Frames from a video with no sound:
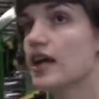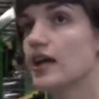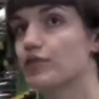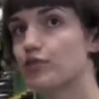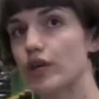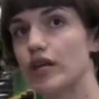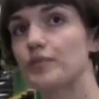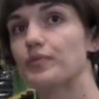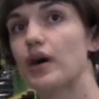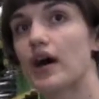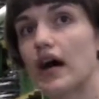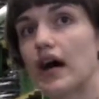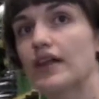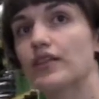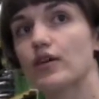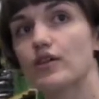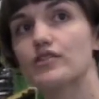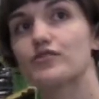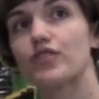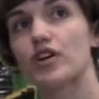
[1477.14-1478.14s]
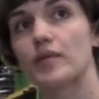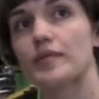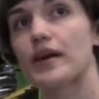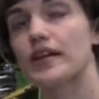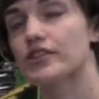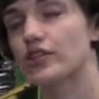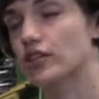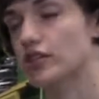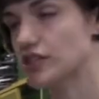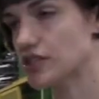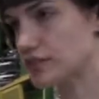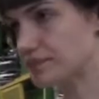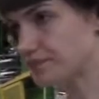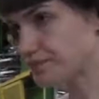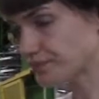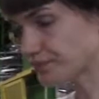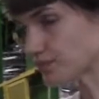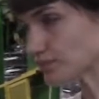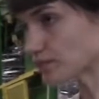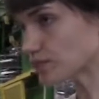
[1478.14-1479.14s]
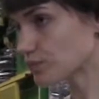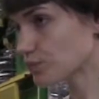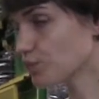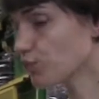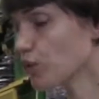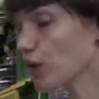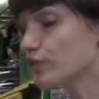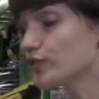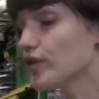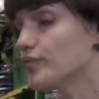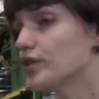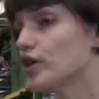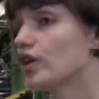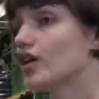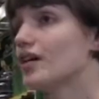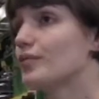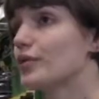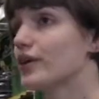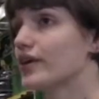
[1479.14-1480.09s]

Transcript: if we bought those fermenters from Europe,